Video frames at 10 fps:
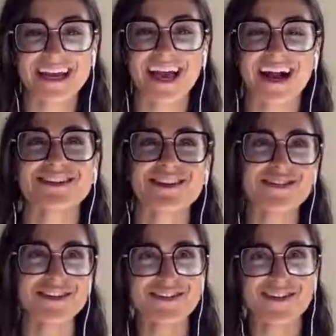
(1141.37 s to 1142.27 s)
like I don't
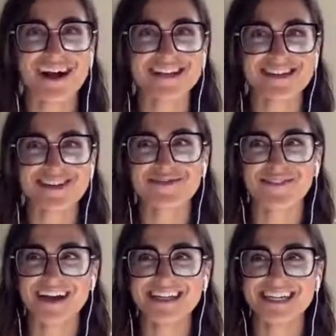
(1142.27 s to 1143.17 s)
think you guys are going to
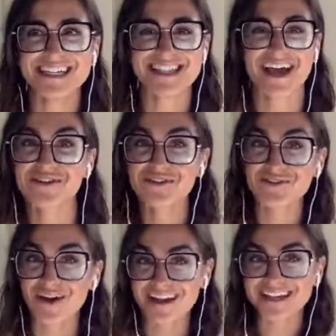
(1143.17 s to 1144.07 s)
find it as like
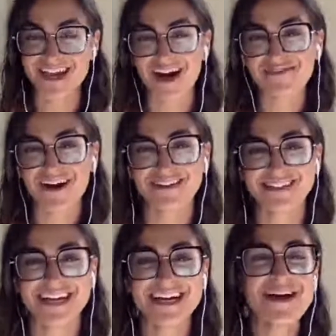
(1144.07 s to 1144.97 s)
fun as I found
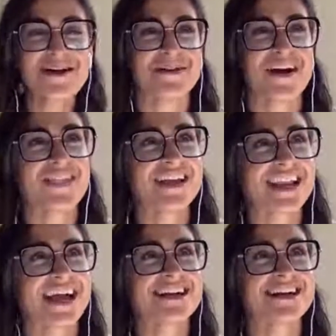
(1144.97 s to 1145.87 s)
it. But I think
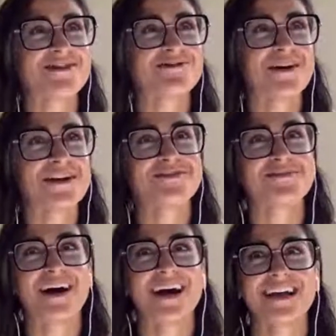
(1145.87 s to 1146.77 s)
like one of
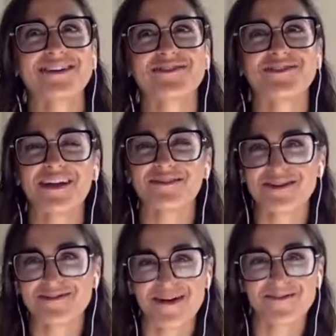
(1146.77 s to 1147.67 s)
my
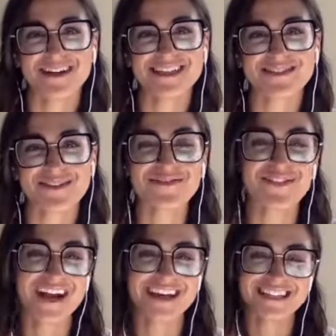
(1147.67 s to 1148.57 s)
favorite memories from
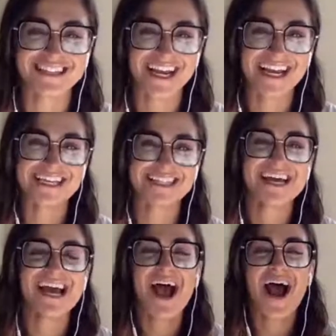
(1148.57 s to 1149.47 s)
first year is
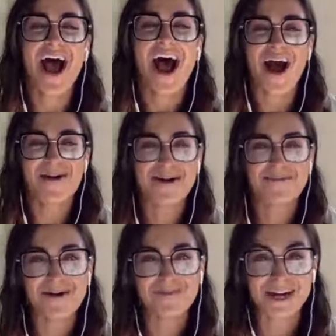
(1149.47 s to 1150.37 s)
I met
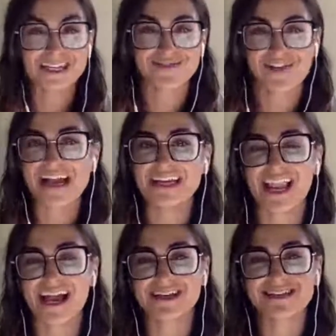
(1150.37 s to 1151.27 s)
my best friend
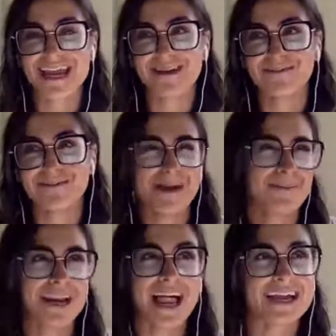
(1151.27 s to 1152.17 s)
like say
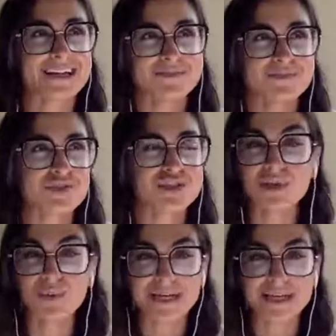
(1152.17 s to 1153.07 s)
maybe like
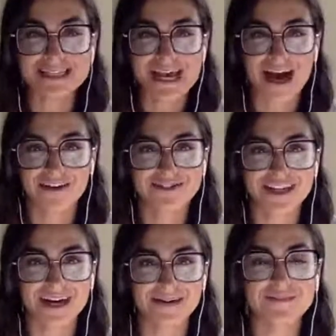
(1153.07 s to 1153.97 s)
2 weeks
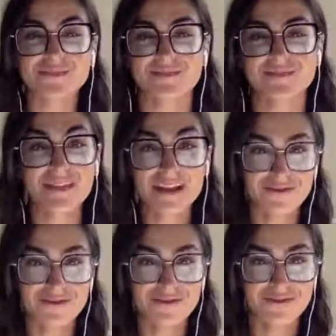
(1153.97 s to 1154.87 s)
after
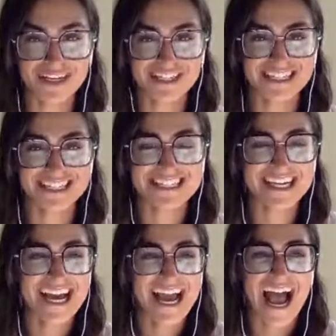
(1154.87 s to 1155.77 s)
freshers.
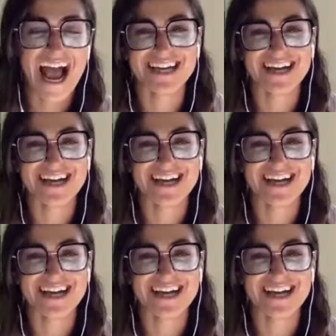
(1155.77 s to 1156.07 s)
And